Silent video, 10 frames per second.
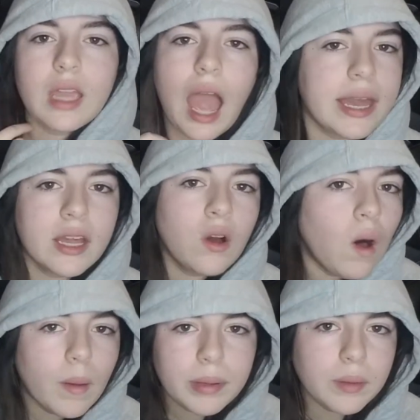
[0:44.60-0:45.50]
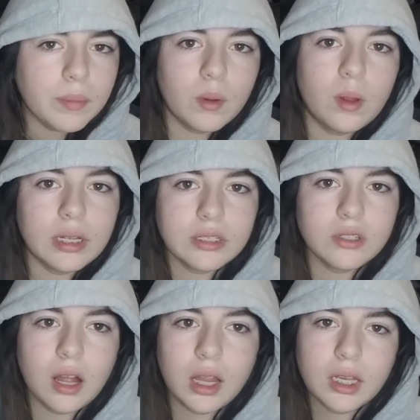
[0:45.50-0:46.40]
I can call people. It's
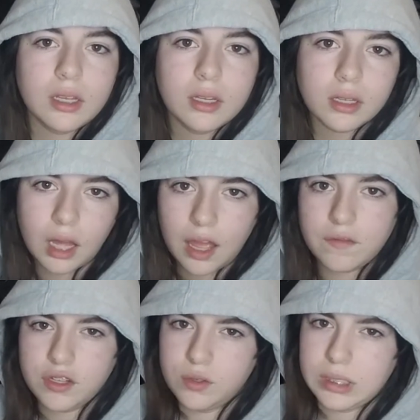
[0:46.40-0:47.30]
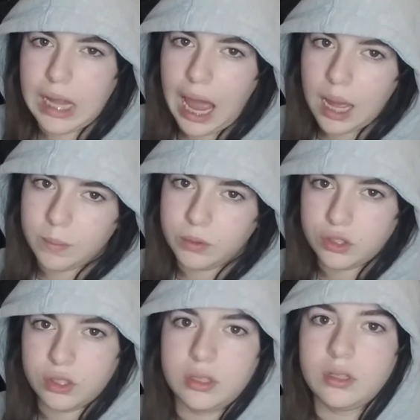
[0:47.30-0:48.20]
not like I have to use an app, which
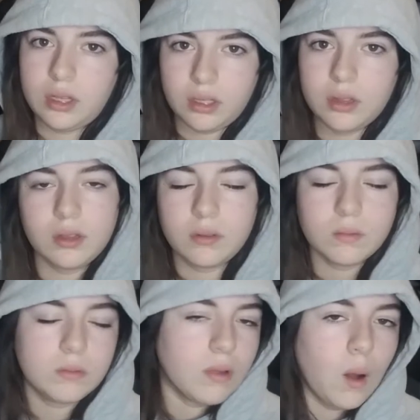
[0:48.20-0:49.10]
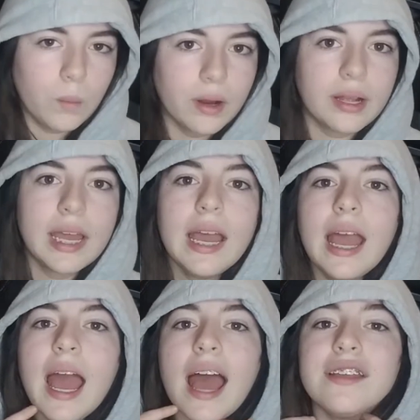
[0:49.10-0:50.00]
could like not work.
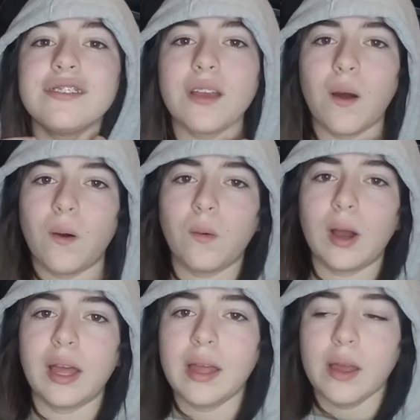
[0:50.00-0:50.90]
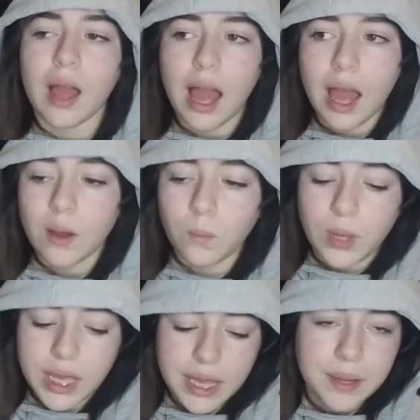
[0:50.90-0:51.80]
So
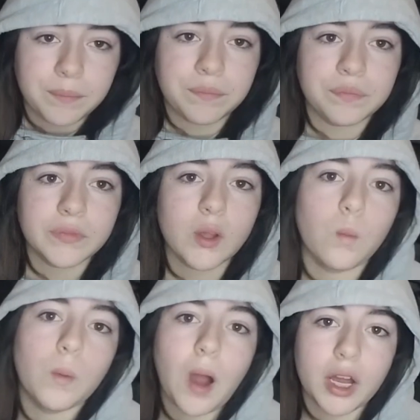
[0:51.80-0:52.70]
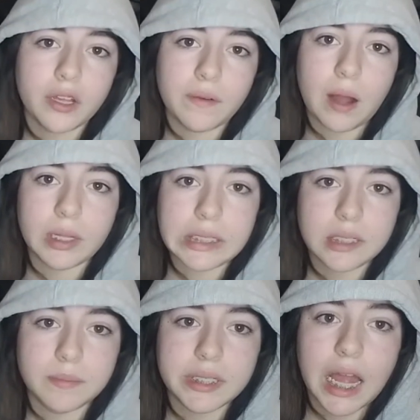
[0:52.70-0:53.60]
we we're walking around getting
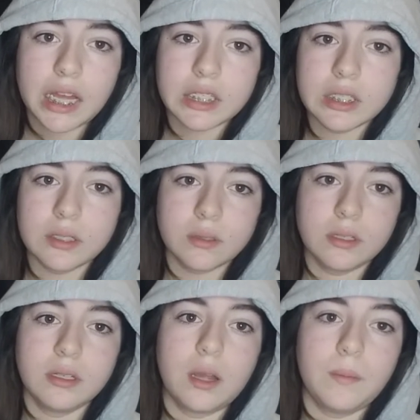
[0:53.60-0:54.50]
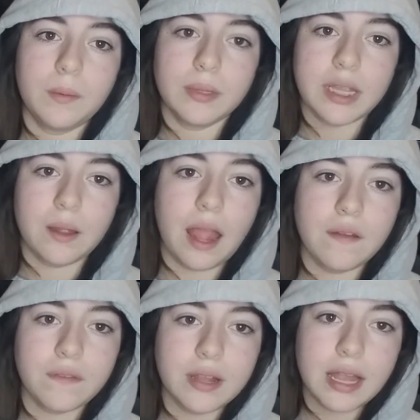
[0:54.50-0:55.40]
some snacks. You know, we went down
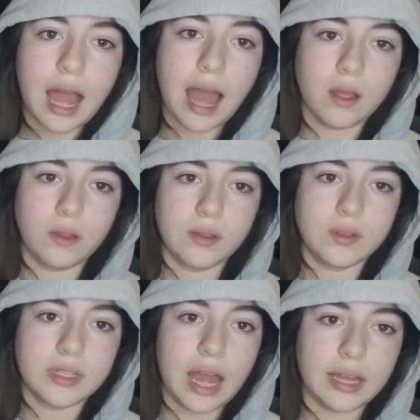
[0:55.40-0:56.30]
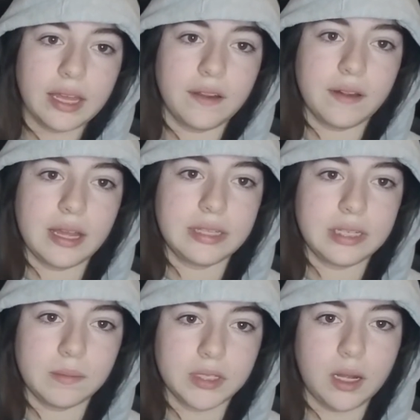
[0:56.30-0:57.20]
every aisle in the snack area in
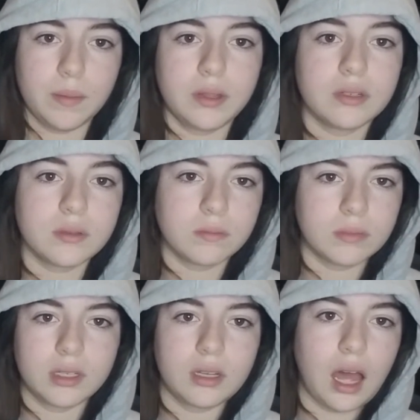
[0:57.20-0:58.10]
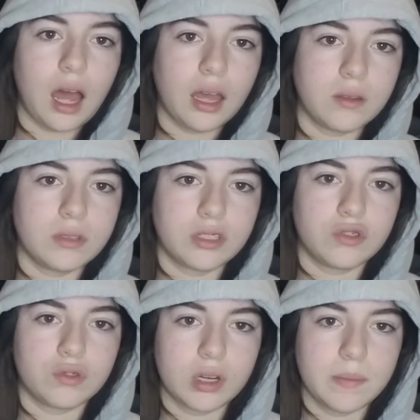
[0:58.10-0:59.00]
Sam's Club, and there's some like guy who's like
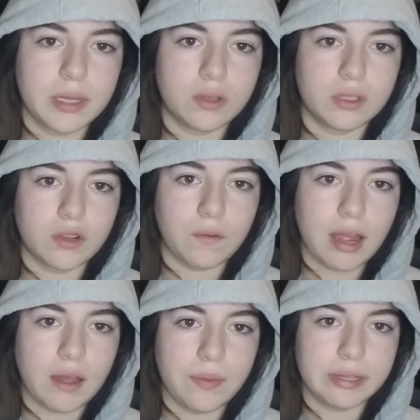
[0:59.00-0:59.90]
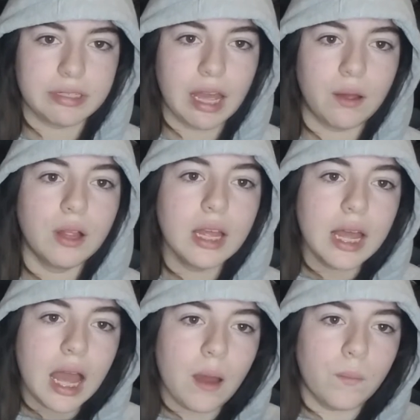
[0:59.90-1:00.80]
screaming, who's like right in this aisle,
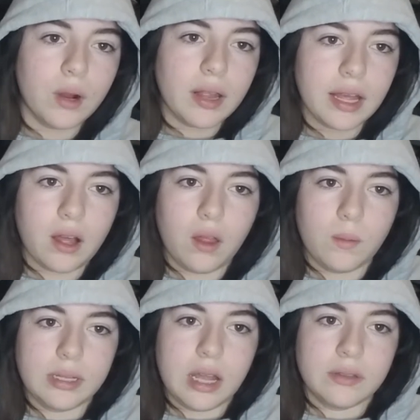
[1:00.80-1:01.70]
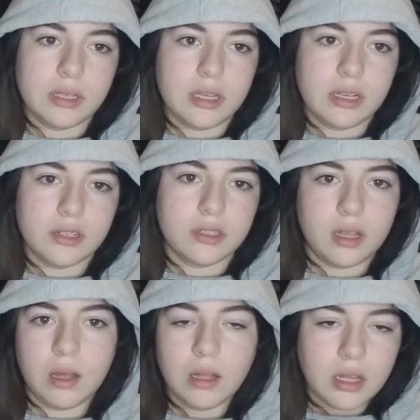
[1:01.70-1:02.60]
and we're like all the way down to here.
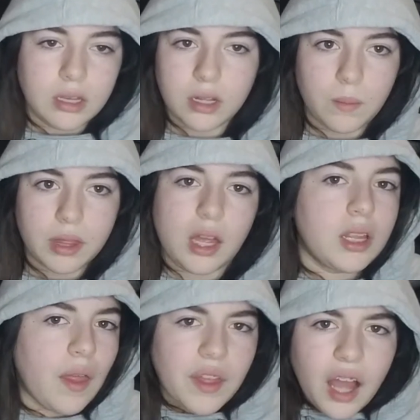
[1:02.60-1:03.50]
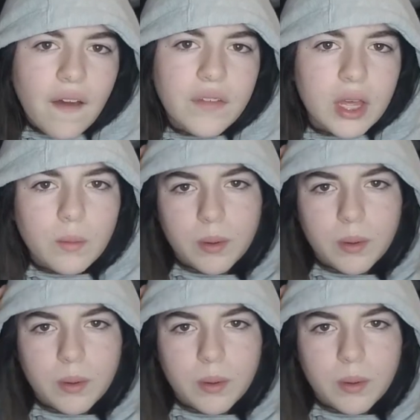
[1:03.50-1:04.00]
So you know, we thought nothing of it.